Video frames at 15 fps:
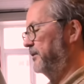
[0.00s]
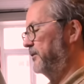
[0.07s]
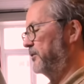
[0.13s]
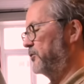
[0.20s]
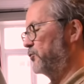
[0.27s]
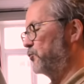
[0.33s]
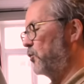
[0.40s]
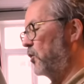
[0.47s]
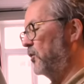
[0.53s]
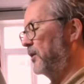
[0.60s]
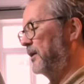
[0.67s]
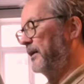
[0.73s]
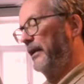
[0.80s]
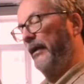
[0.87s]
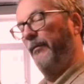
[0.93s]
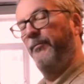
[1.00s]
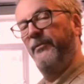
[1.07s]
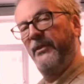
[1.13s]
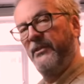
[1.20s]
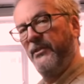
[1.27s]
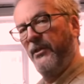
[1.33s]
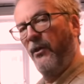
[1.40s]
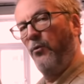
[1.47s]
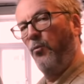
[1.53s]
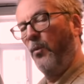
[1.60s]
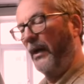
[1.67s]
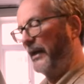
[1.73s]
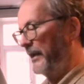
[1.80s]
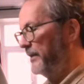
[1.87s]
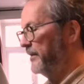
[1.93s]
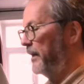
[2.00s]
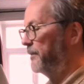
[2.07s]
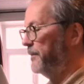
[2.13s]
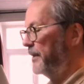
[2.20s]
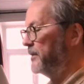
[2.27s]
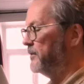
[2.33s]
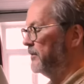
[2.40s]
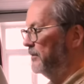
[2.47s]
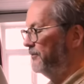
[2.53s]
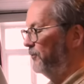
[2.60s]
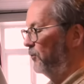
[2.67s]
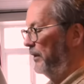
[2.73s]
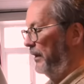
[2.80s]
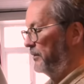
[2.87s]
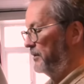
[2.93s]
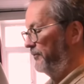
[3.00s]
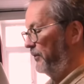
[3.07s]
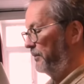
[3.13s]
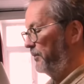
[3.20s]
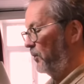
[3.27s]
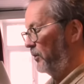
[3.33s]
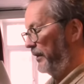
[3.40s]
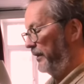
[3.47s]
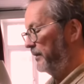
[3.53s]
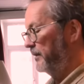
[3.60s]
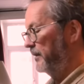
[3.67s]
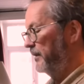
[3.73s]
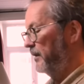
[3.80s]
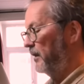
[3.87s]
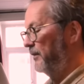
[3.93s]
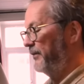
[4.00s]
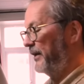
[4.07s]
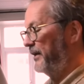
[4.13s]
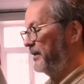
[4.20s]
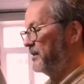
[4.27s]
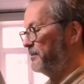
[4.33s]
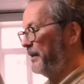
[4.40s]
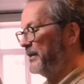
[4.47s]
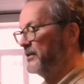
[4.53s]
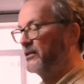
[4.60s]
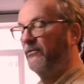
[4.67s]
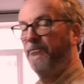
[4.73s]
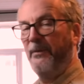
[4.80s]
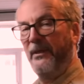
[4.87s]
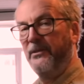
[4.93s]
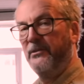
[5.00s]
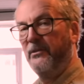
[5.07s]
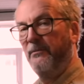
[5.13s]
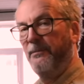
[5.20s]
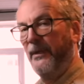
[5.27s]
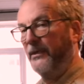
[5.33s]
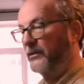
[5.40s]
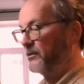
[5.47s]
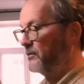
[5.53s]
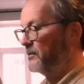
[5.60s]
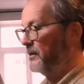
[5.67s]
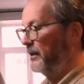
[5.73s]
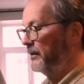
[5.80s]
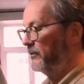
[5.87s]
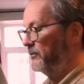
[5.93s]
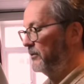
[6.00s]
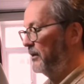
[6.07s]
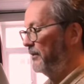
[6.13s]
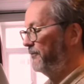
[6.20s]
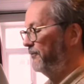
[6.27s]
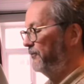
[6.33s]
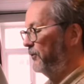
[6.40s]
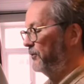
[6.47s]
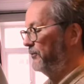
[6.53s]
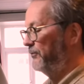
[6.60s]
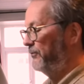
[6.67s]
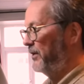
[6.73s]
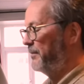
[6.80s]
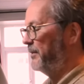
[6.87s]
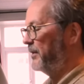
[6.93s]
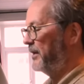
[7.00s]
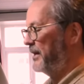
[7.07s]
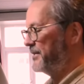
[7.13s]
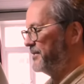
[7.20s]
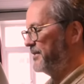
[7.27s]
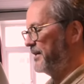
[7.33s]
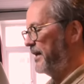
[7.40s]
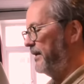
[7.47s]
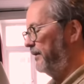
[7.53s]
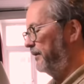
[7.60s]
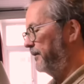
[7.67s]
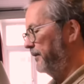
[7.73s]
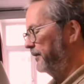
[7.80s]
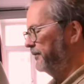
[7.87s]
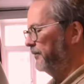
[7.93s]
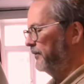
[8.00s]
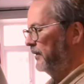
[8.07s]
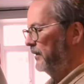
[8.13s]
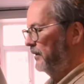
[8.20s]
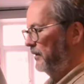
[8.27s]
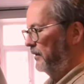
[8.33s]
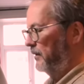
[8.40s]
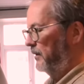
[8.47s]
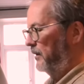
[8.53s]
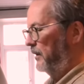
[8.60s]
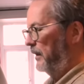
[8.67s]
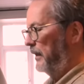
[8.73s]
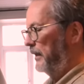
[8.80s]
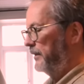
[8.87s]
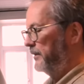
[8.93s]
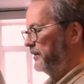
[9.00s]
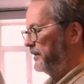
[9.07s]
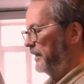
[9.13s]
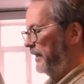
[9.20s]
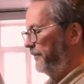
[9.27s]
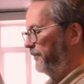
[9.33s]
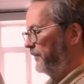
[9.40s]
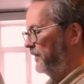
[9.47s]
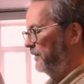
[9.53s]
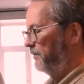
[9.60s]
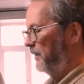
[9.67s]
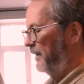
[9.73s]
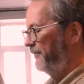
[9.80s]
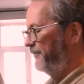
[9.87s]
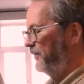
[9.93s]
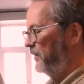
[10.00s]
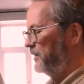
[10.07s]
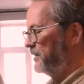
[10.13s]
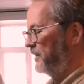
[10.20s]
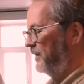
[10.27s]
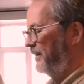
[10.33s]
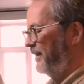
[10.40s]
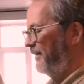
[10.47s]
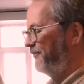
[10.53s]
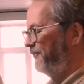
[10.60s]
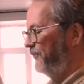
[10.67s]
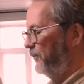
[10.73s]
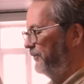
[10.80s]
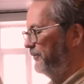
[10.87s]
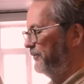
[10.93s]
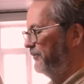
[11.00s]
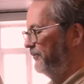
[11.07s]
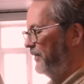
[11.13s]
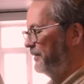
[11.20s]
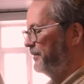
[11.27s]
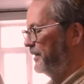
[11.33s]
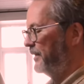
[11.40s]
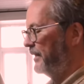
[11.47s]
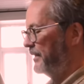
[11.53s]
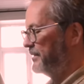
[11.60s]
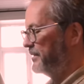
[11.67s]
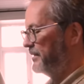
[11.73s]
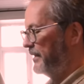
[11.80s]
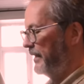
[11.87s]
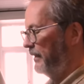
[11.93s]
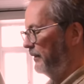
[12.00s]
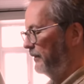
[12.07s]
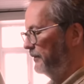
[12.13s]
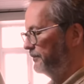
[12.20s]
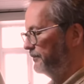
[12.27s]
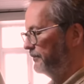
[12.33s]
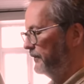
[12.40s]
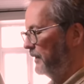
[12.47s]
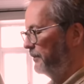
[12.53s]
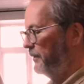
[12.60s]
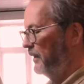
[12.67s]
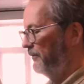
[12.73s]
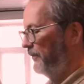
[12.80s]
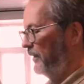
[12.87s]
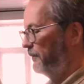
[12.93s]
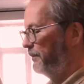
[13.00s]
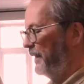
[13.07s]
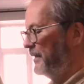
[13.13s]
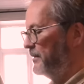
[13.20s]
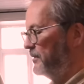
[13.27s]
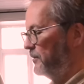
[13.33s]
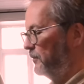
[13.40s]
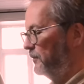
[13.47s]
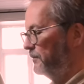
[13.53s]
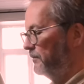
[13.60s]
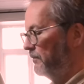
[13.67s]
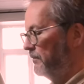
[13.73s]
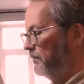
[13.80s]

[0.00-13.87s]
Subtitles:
the strong clip. There's no way that pen's going to fall out of your pocket. I've had expensive pens and pencils like Graf von Faber-Castell. And my first Graf von Faber-Castell perfect pencil